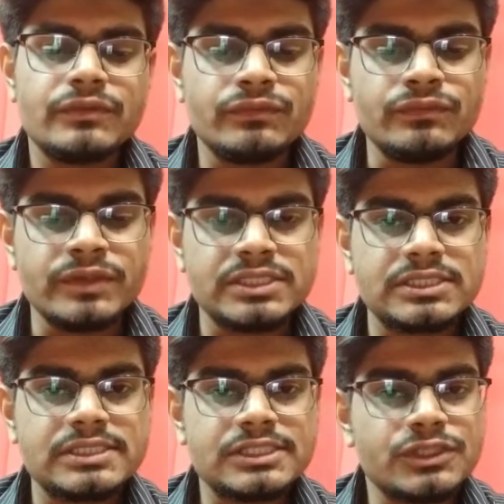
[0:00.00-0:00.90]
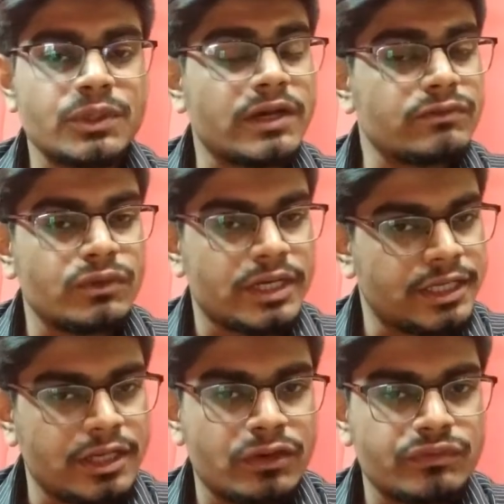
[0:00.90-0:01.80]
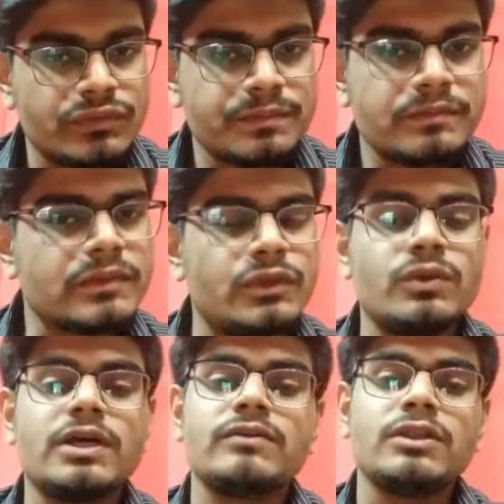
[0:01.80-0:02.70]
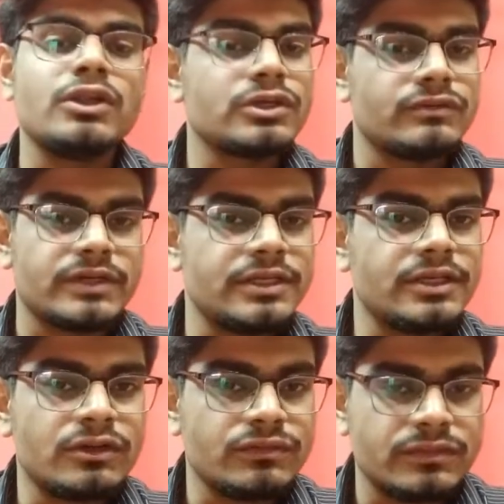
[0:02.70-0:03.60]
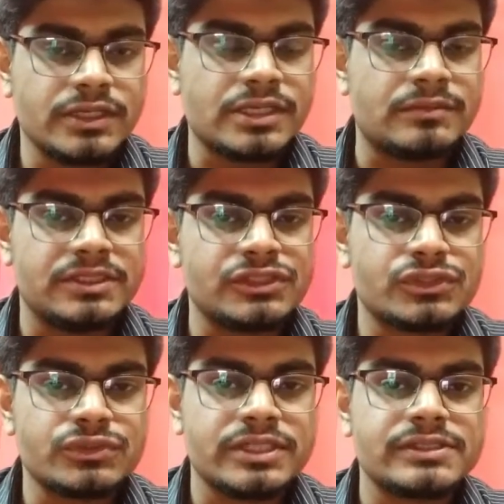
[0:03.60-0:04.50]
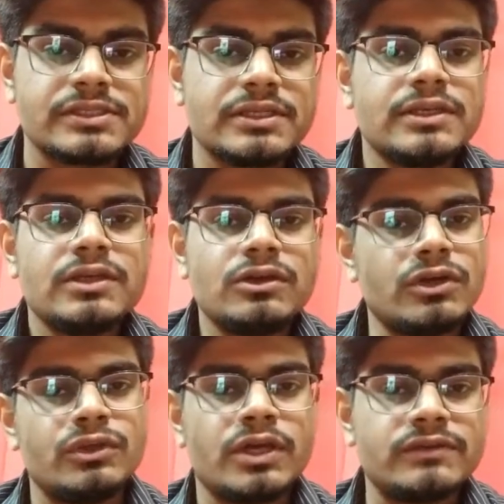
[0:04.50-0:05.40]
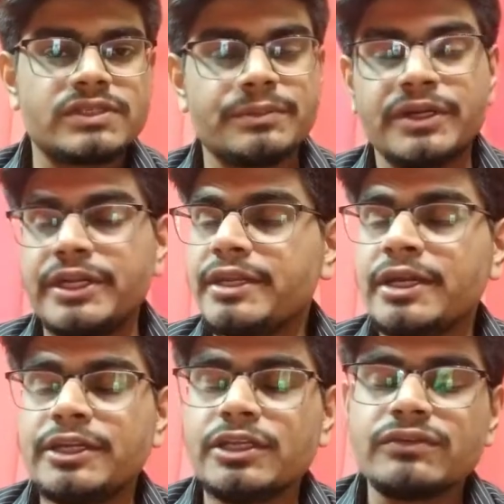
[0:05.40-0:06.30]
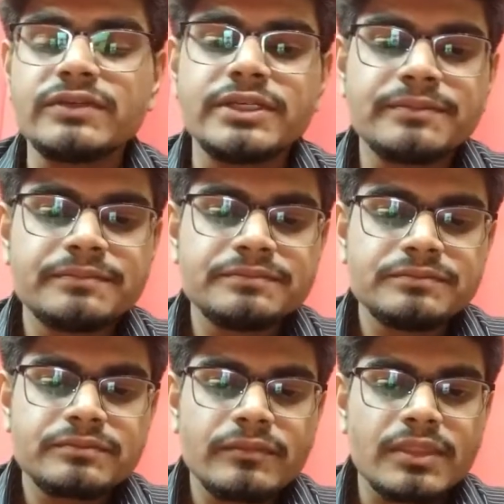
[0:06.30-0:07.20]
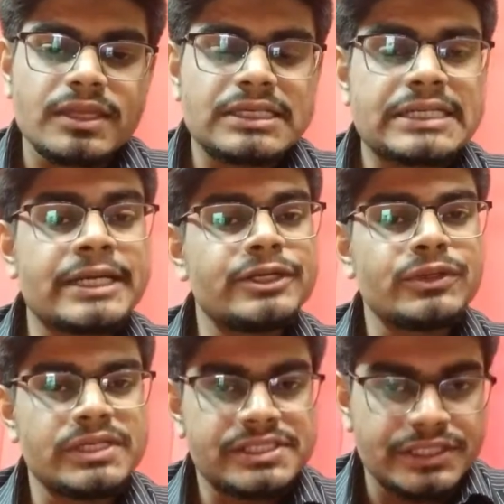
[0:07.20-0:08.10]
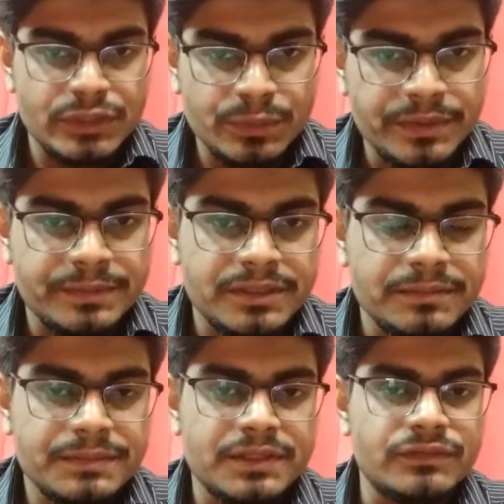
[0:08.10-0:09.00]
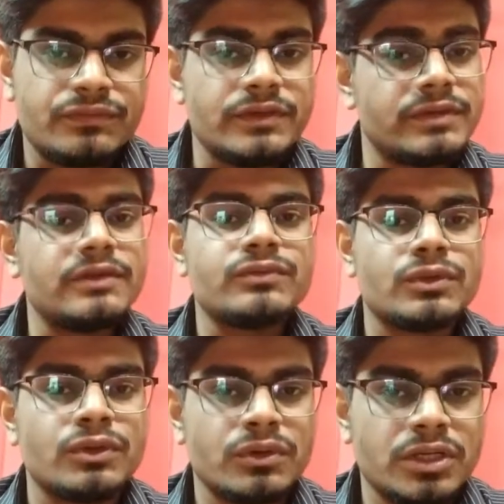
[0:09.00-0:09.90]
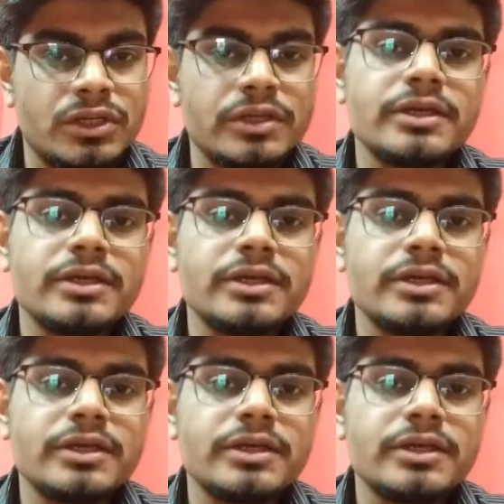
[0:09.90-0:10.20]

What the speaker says: which you have no idea of, you have a lot of idea of. There can be these 2 things, or you have some idea of it. Try to listen to people, even if you know a lot.